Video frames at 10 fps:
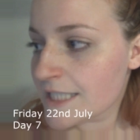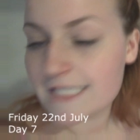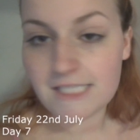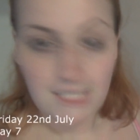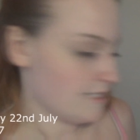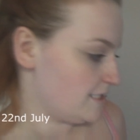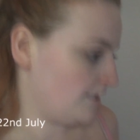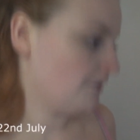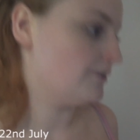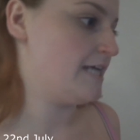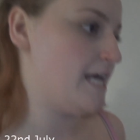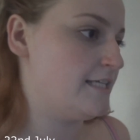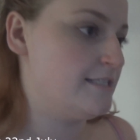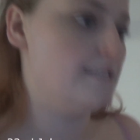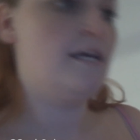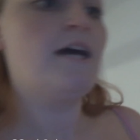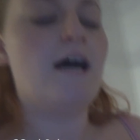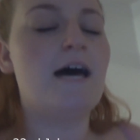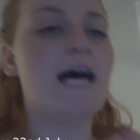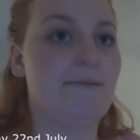He's not here yet.
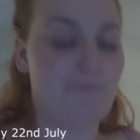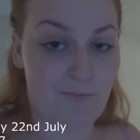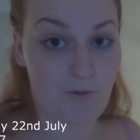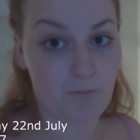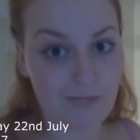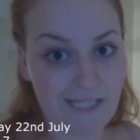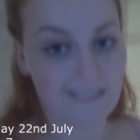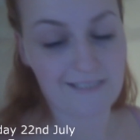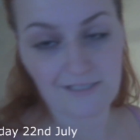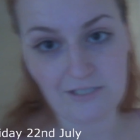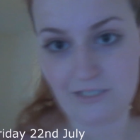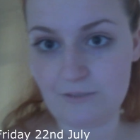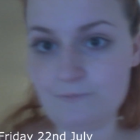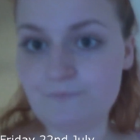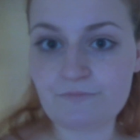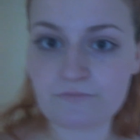And what we need to do